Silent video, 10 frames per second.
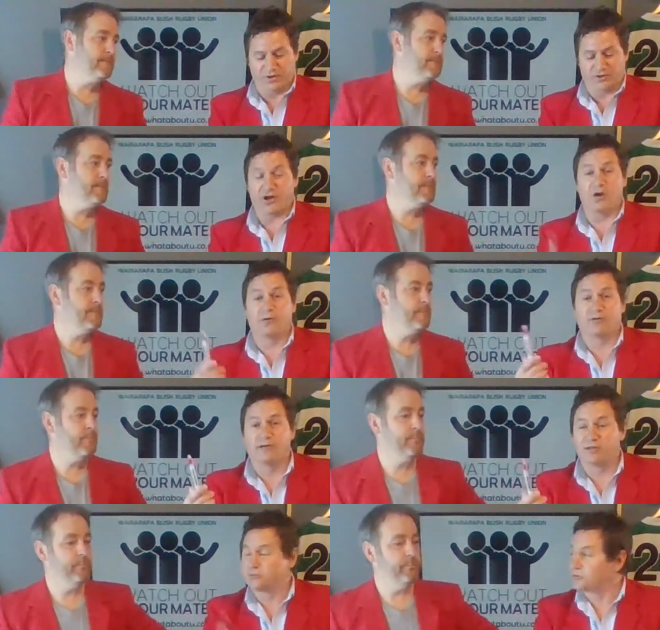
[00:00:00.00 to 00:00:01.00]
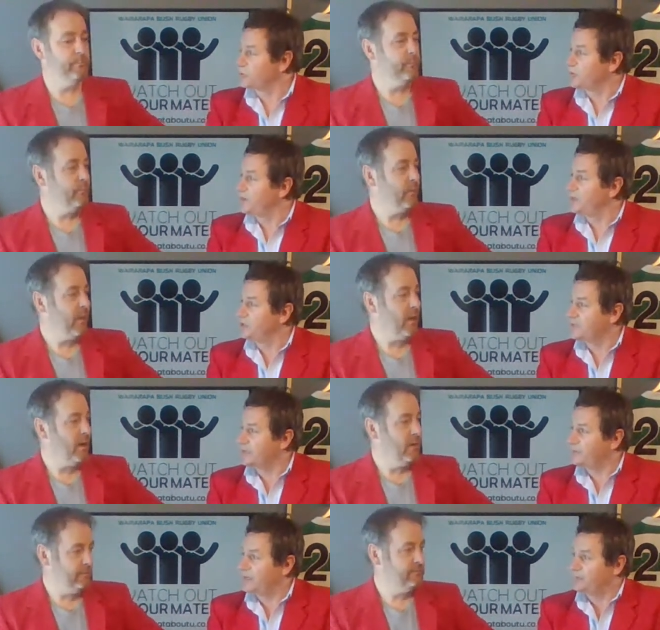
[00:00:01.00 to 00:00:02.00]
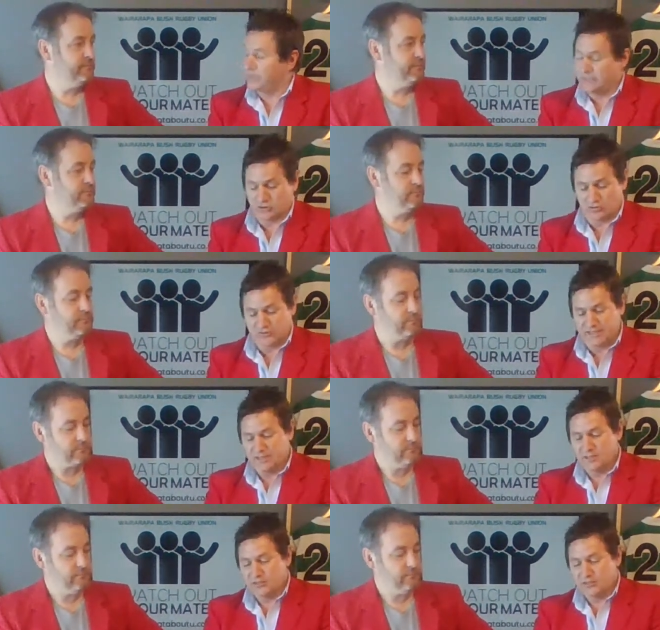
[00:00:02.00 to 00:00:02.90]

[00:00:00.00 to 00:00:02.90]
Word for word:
Speaker 1: when I got home, I realised it was a What About You campaign pen, Chelsea.